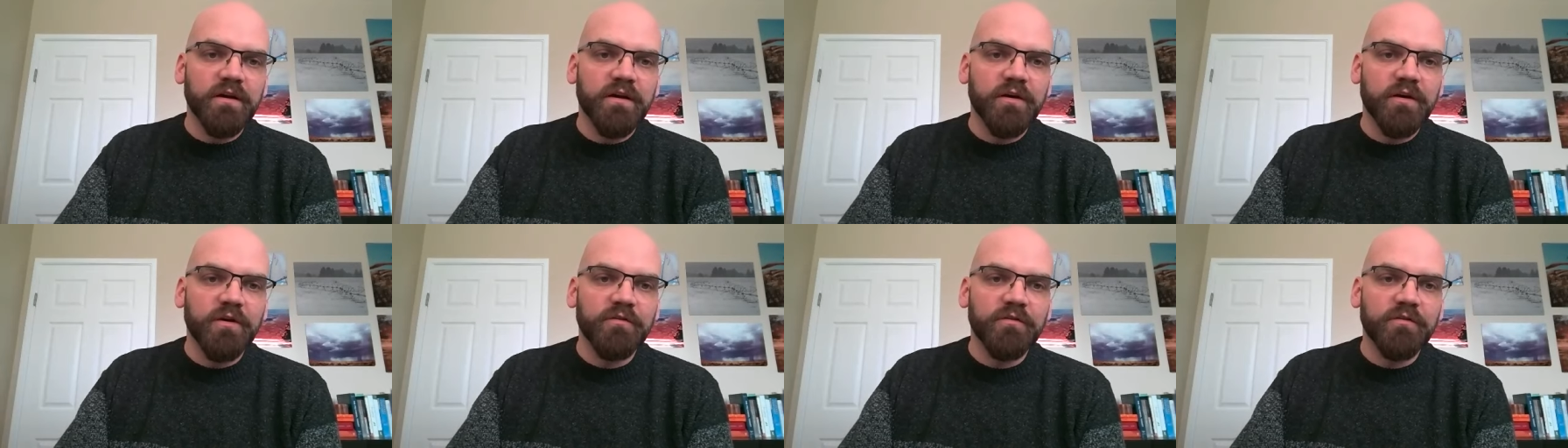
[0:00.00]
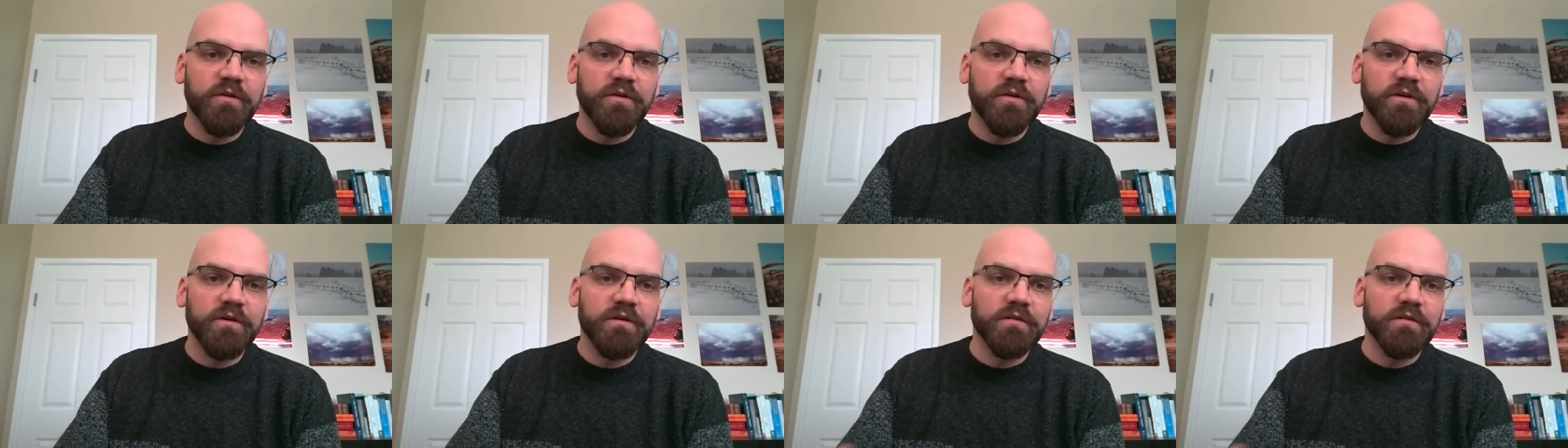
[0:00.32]

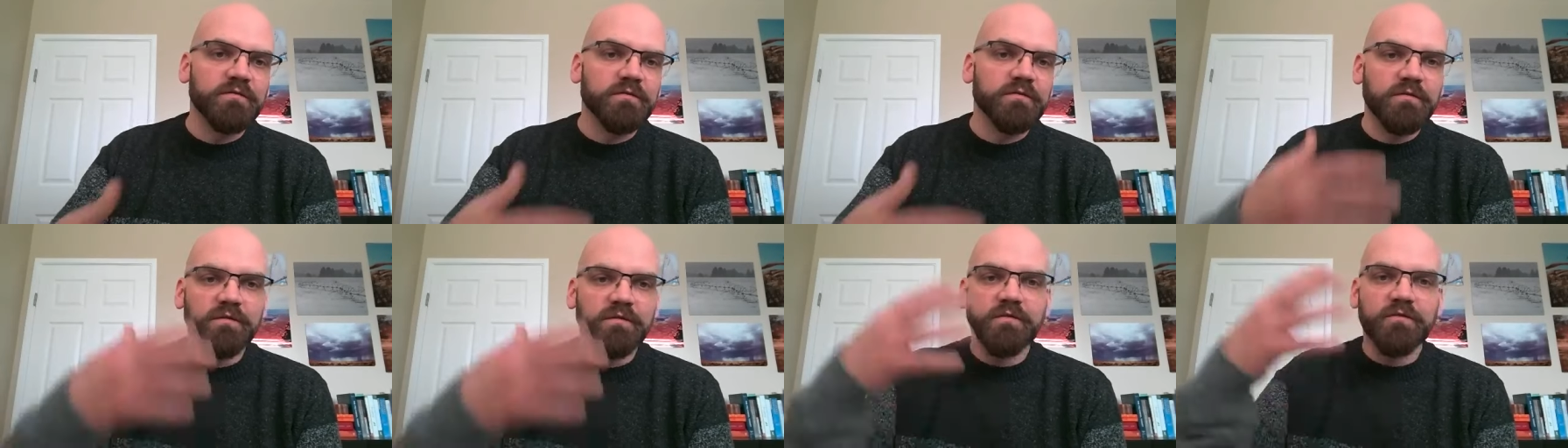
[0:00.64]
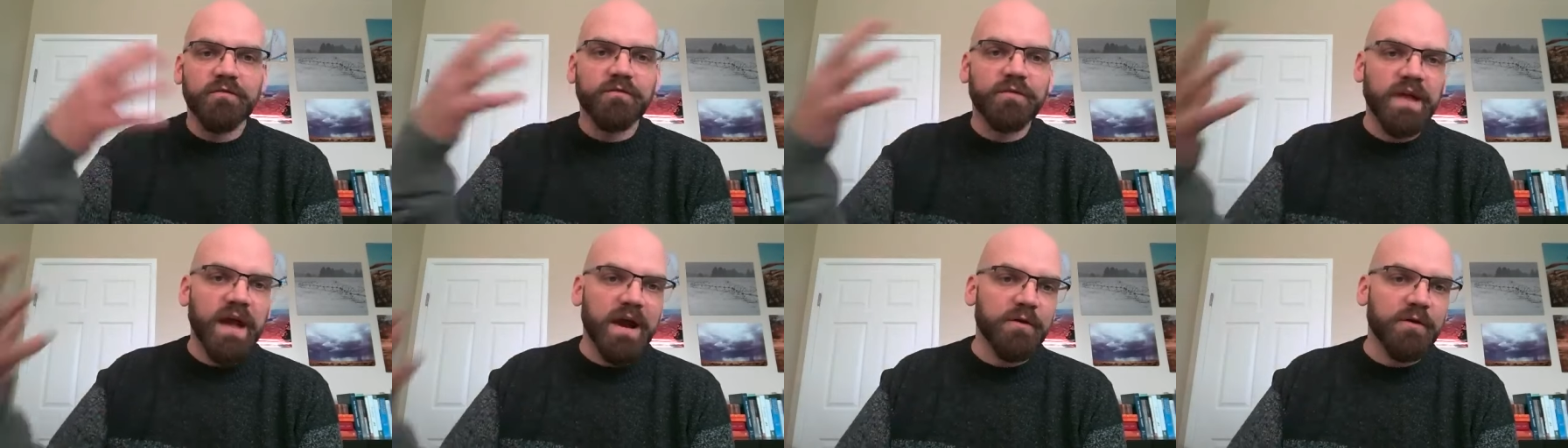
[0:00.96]
over
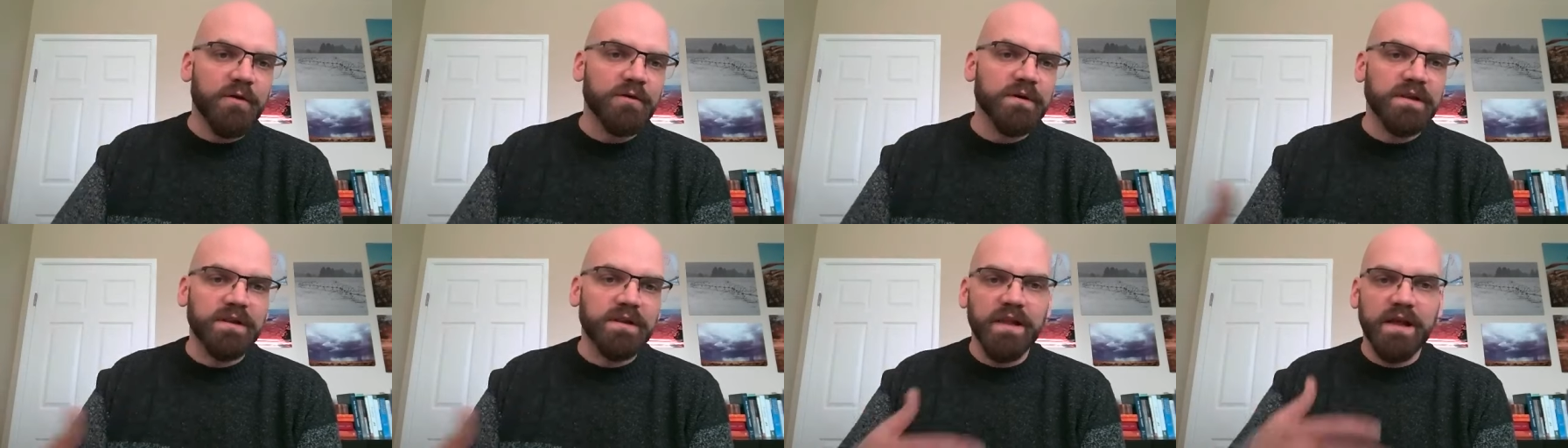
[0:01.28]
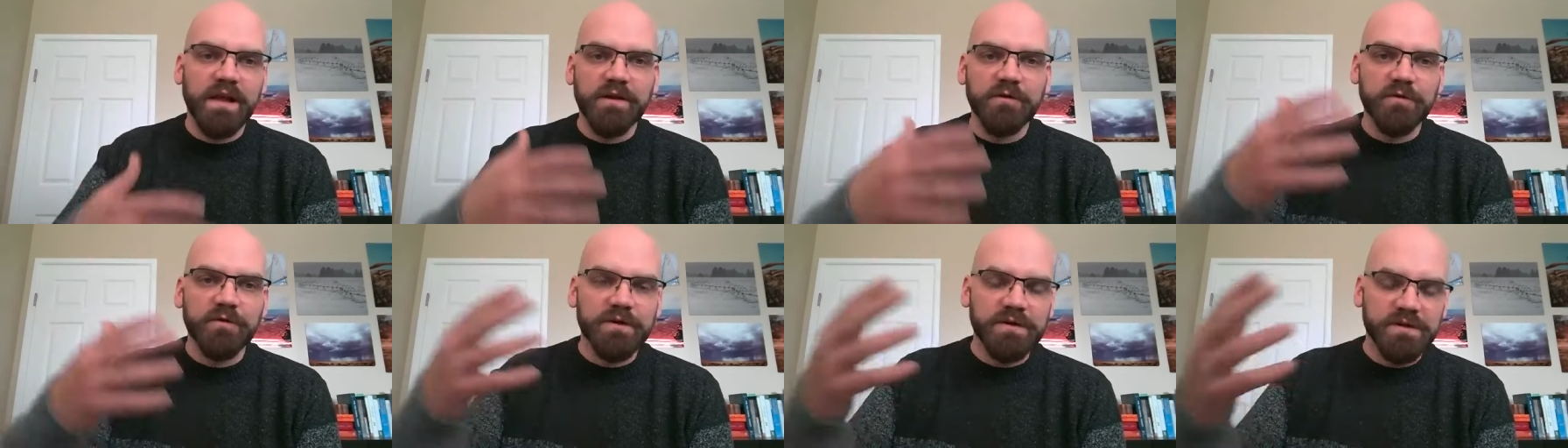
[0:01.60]
flowery
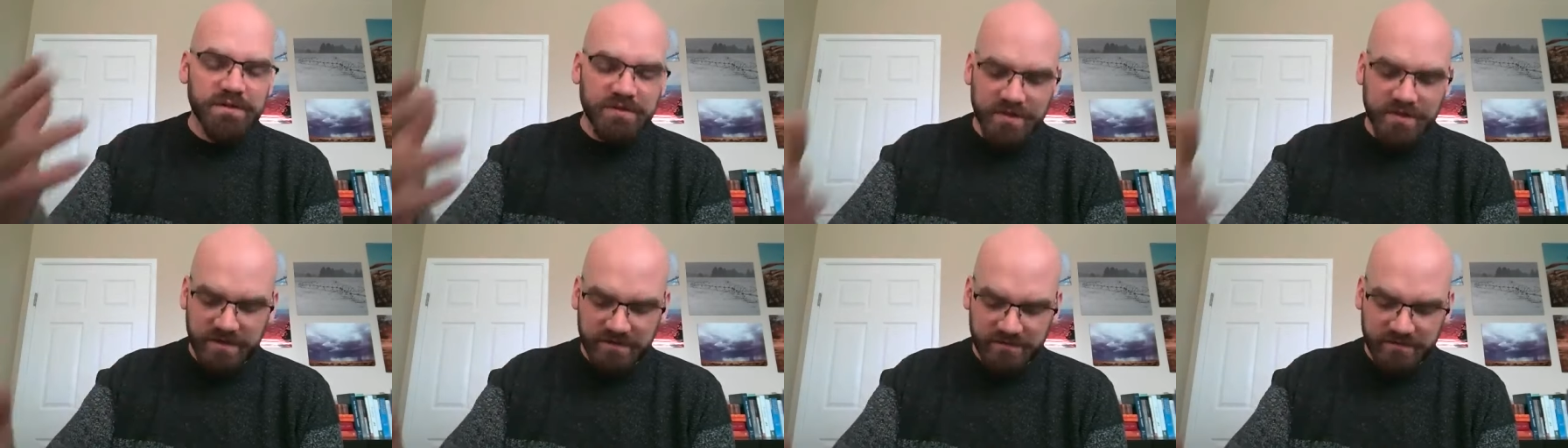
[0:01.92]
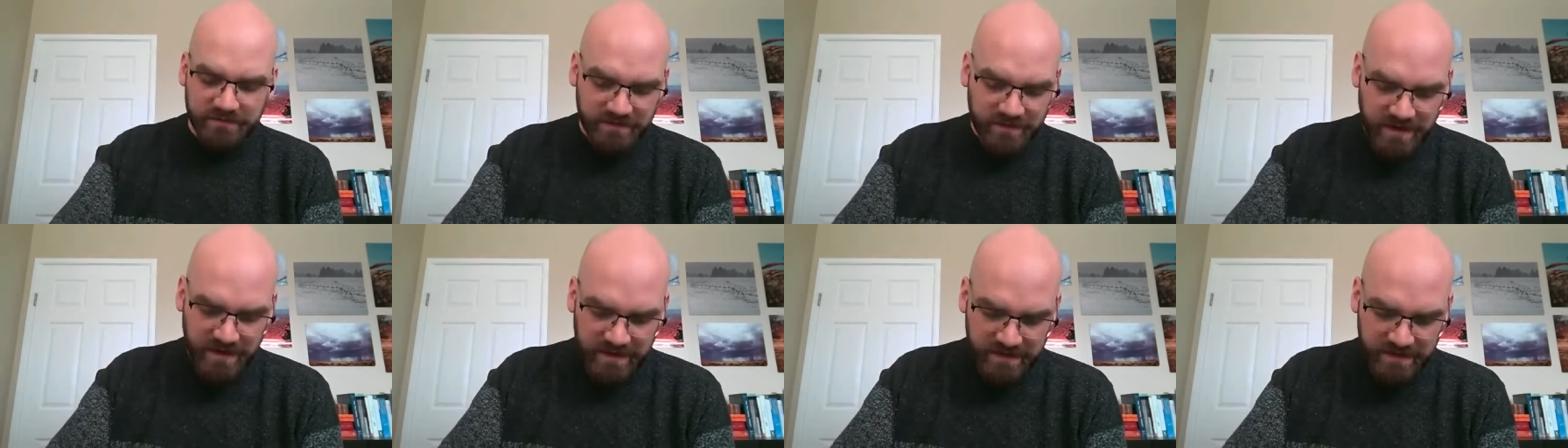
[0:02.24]
language
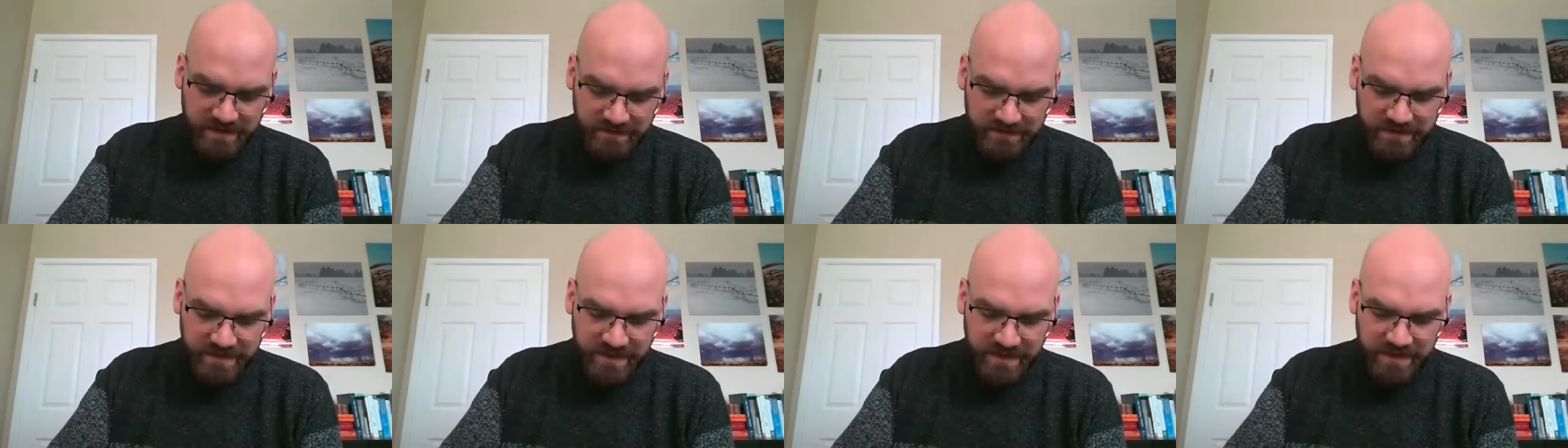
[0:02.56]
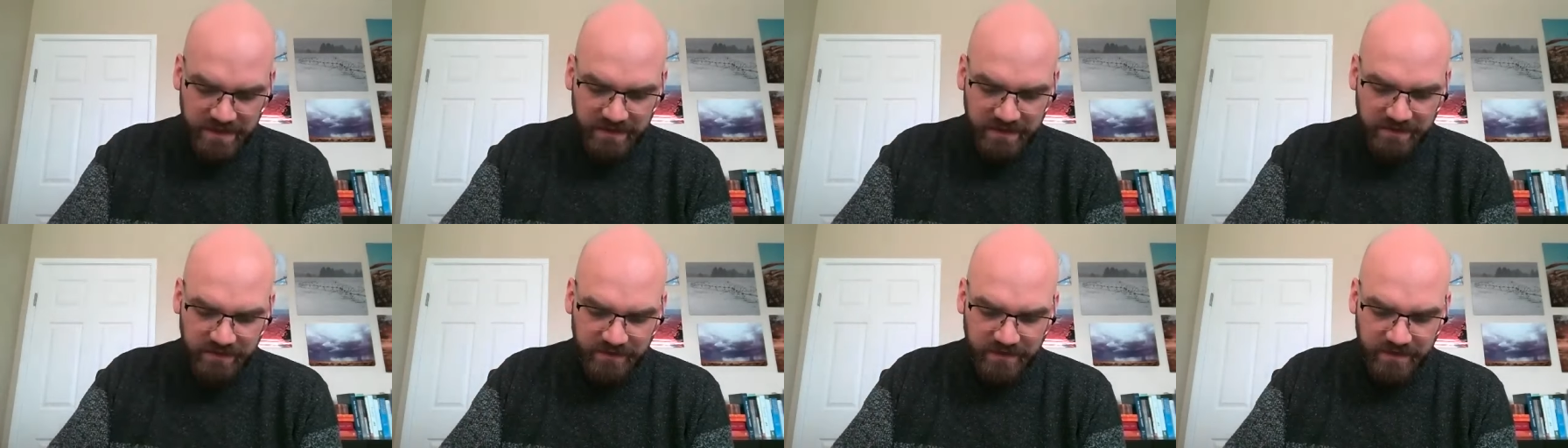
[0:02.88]
and and
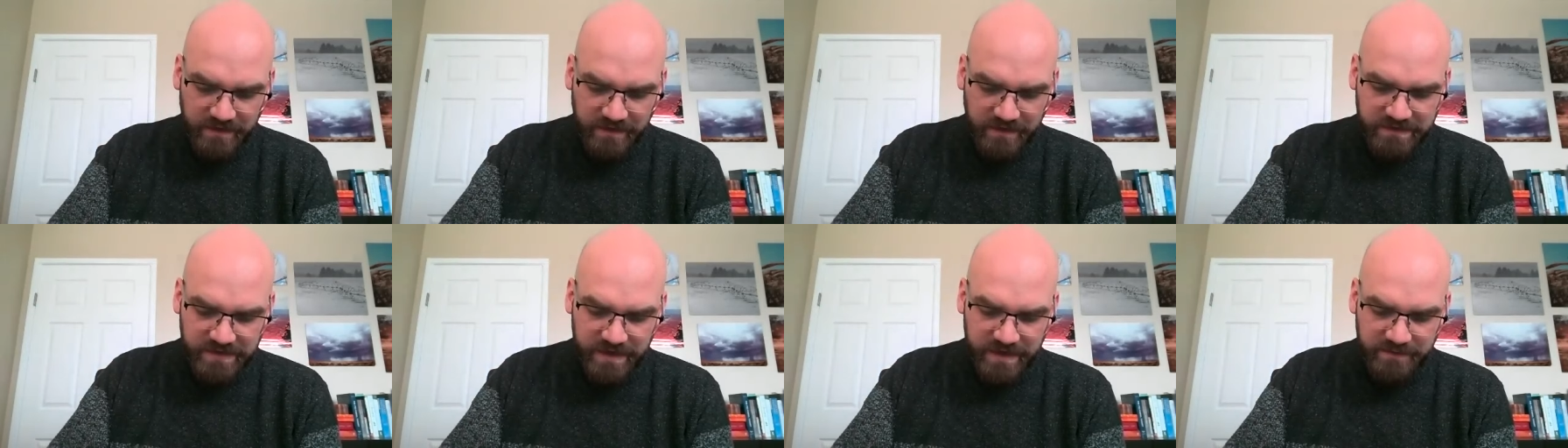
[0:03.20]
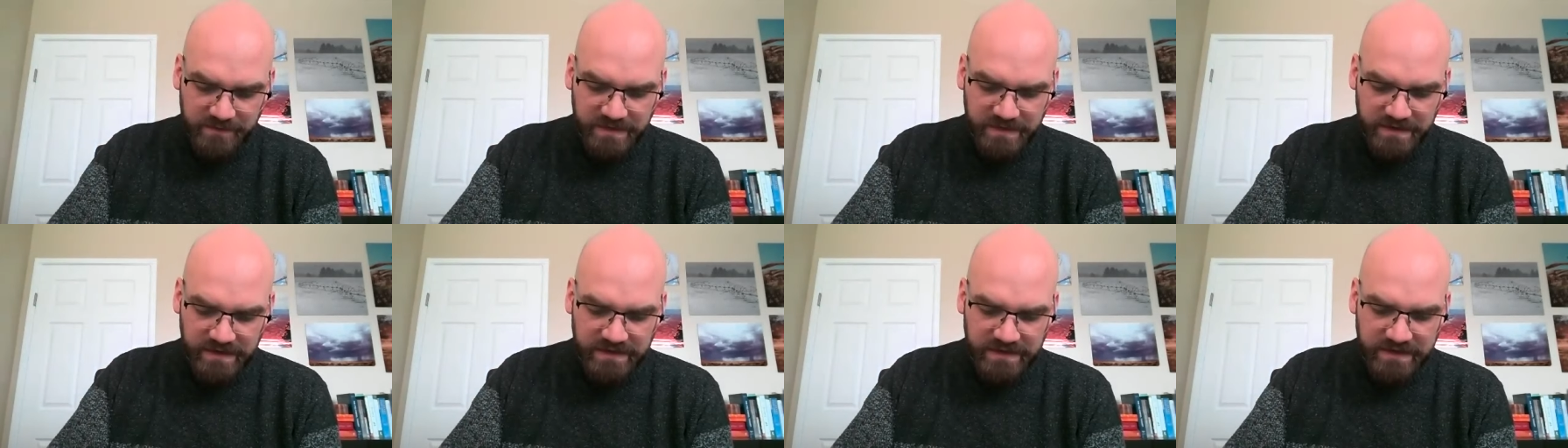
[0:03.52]
taking a long time
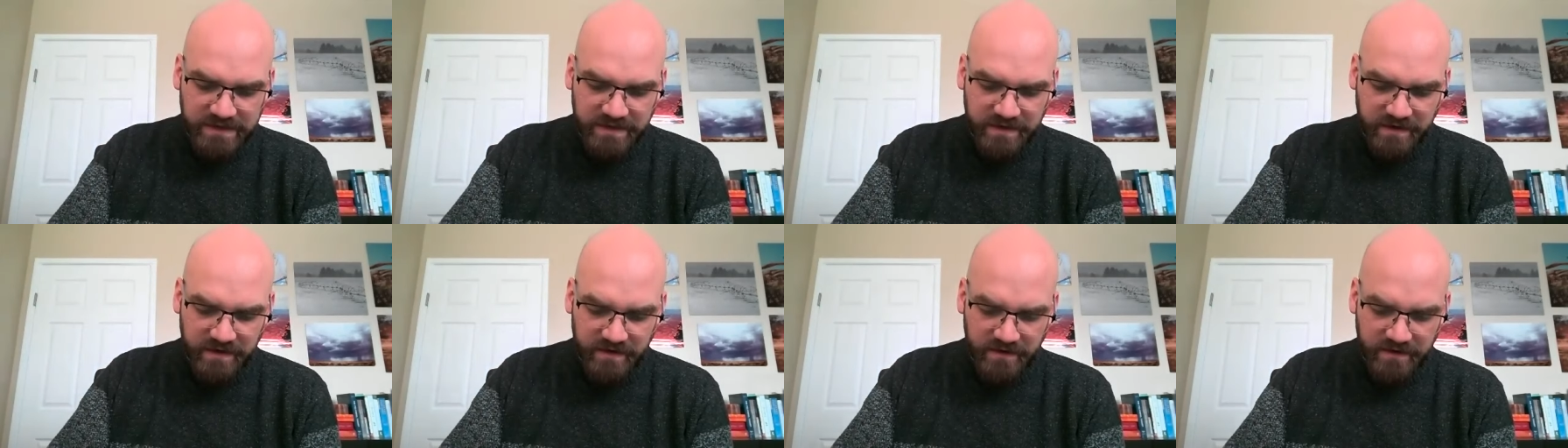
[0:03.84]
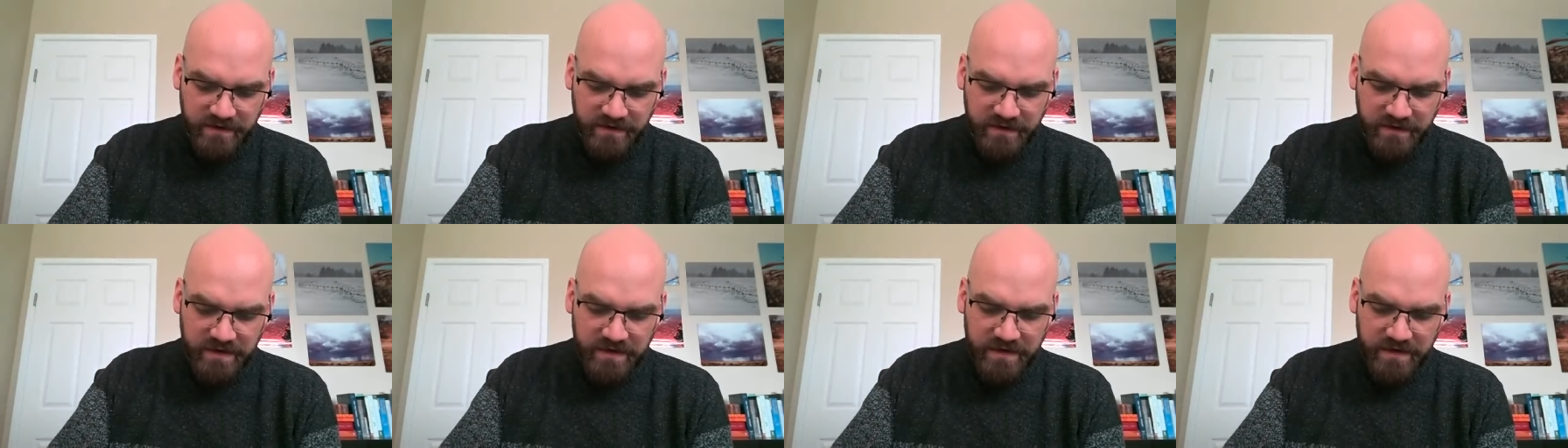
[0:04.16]
to get there